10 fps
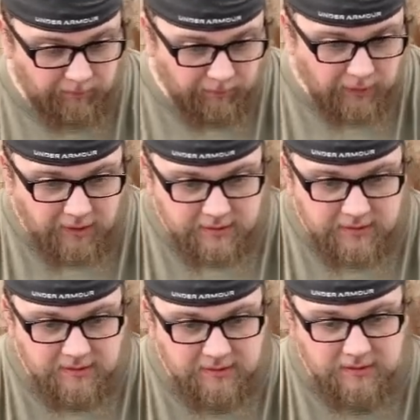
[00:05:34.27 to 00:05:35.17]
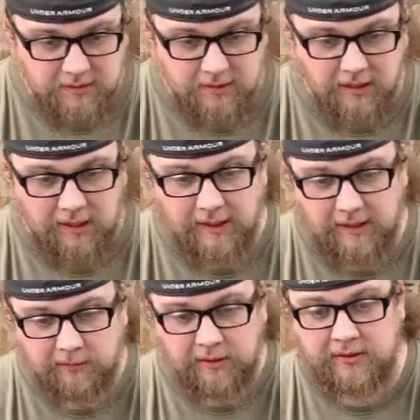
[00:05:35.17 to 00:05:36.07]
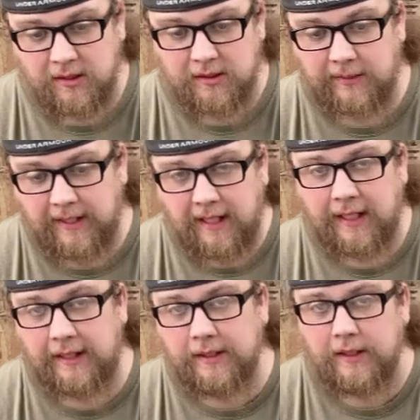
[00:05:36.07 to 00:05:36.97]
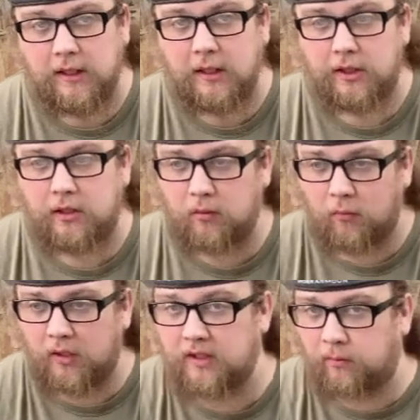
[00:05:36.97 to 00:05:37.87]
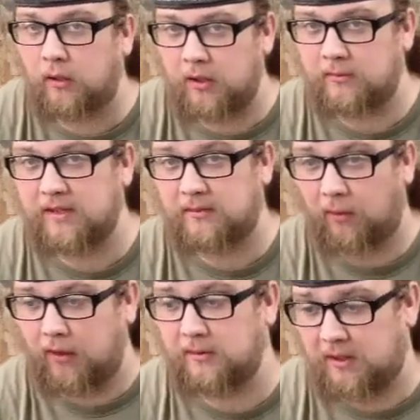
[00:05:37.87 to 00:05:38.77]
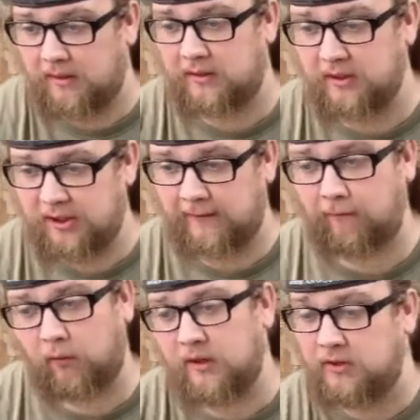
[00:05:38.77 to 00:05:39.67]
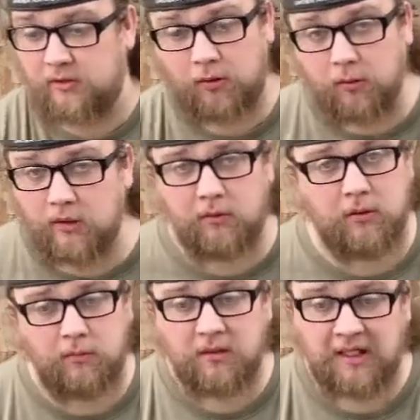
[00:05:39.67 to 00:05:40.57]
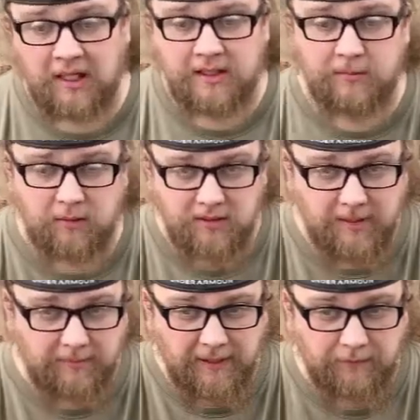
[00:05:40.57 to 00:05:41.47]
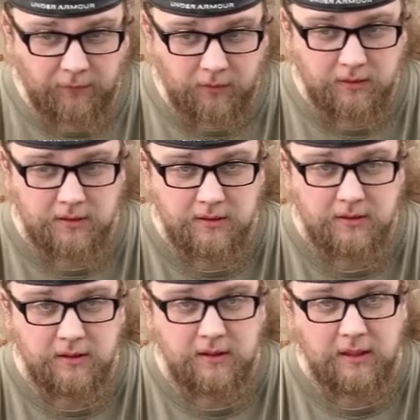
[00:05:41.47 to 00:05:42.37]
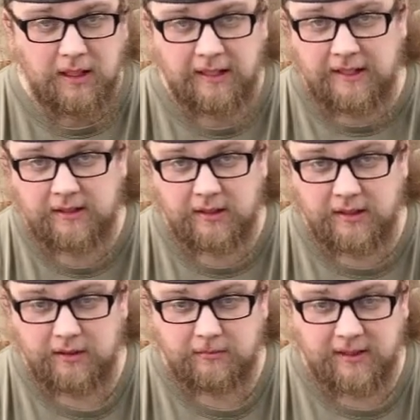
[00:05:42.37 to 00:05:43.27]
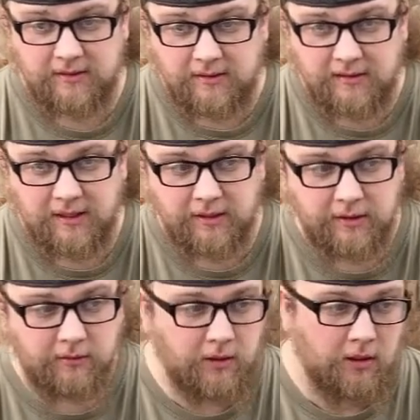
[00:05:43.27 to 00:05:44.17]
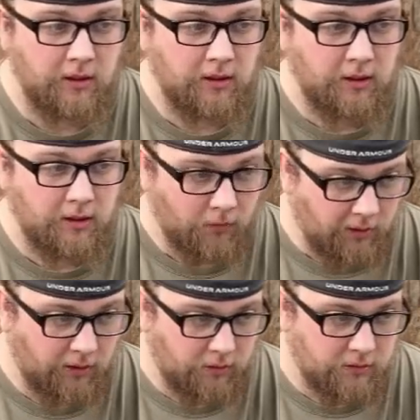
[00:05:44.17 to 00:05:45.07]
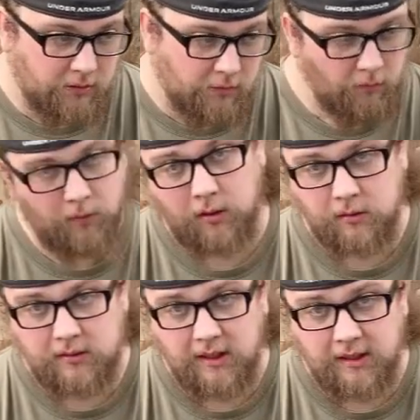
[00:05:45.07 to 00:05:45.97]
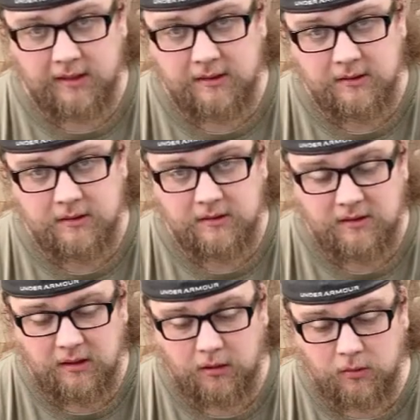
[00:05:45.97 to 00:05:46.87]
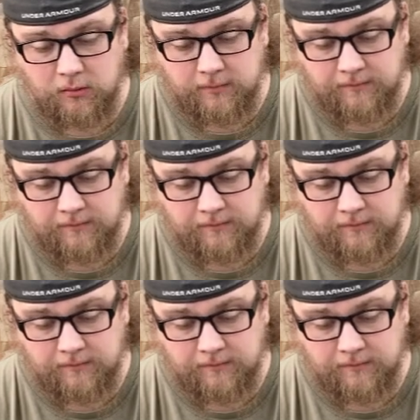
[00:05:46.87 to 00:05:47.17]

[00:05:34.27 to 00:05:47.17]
But then when you tell them, hey, you can run these part numbers come back to a Chevy 400, these are totally wrong parts, I need the parts I paid for. And they'd look at you and basically tell you, well, we don't know what to tell you. So,